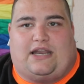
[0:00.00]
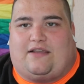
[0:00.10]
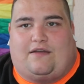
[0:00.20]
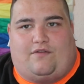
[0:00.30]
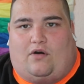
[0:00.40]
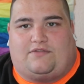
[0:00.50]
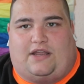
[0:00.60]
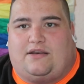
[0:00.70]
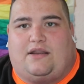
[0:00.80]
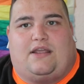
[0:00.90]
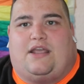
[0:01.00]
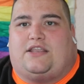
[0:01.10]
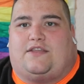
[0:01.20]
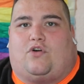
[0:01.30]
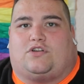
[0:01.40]
to kind of get involved in.
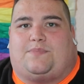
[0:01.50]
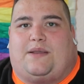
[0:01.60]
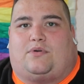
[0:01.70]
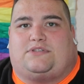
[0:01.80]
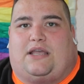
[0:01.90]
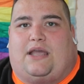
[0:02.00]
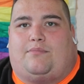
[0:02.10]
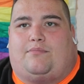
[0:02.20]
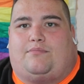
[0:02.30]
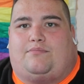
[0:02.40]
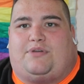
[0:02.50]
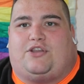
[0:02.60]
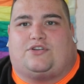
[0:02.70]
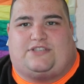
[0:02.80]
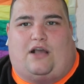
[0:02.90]
You've got to be able to be
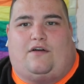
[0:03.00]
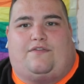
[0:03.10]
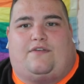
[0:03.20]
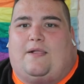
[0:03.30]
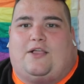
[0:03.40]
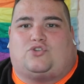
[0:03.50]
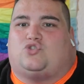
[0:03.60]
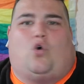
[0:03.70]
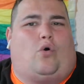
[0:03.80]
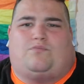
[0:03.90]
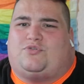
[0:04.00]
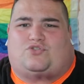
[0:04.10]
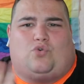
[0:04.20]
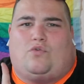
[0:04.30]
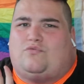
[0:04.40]
yourself. So don't
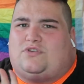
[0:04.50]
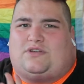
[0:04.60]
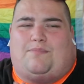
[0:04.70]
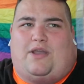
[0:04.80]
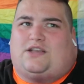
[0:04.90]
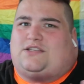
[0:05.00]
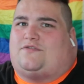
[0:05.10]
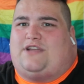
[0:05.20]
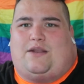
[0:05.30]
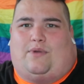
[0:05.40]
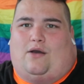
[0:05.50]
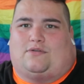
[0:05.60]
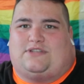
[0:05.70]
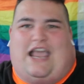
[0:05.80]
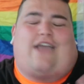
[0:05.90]
compare yourself to anyone
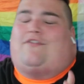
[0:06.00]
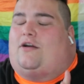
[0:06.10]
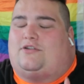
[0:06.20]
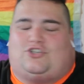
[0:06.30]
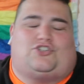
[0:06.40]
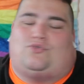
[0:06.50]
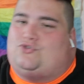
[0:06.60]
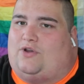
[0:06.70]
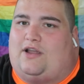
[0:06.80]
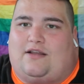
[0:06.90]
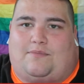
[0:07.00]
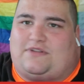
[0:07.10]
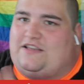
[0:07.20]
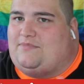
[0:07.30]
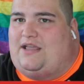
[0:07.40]
else, ever. Just don't do it.
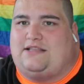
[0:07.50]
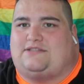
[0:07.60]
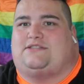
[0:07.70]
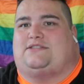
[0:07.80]
Believe me, it's